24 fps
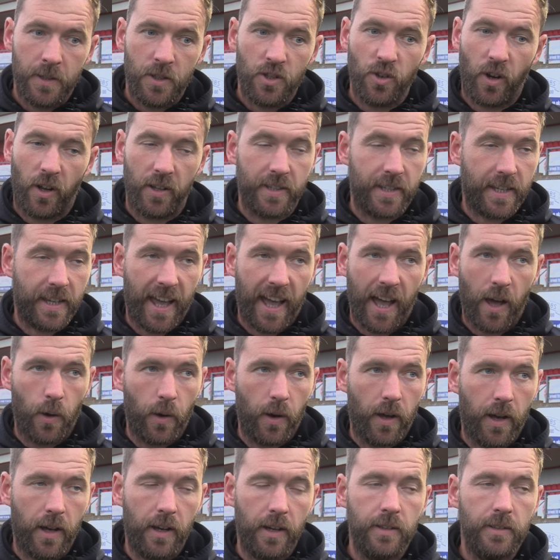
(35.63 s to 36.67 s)
tried to
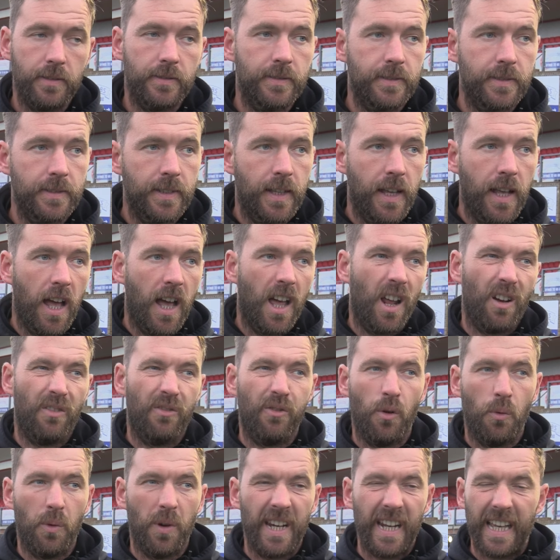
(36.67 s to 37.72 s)
counter. I
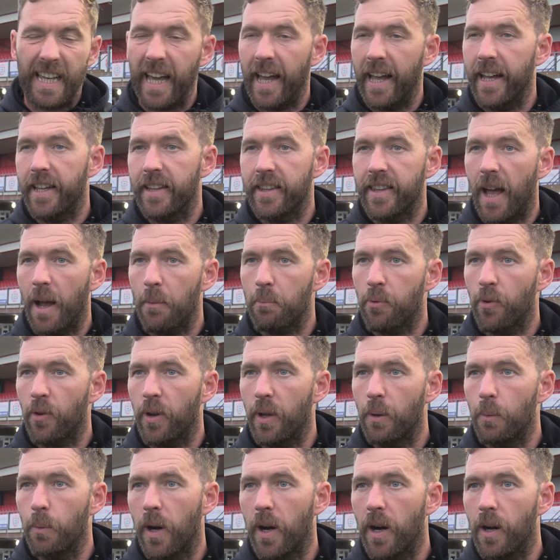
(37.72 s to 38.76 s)
thought we negated that
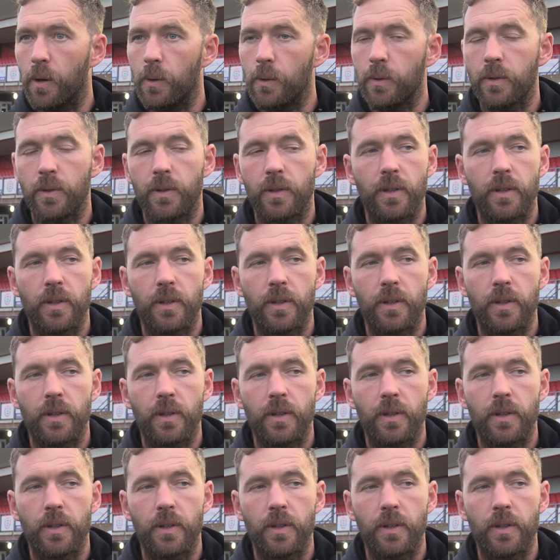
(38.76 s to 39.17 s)
pretty well.